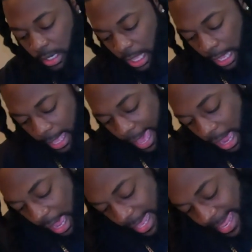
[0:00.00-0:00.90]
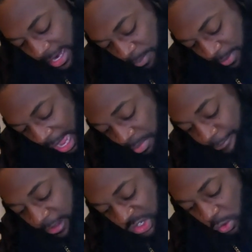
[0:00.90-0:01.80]
I, I, I like it. I'm a
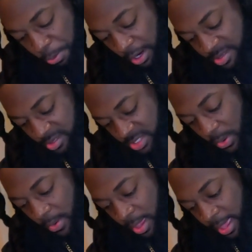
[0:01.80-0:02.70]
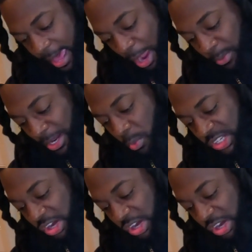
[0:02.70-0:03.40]
visual person, so I really want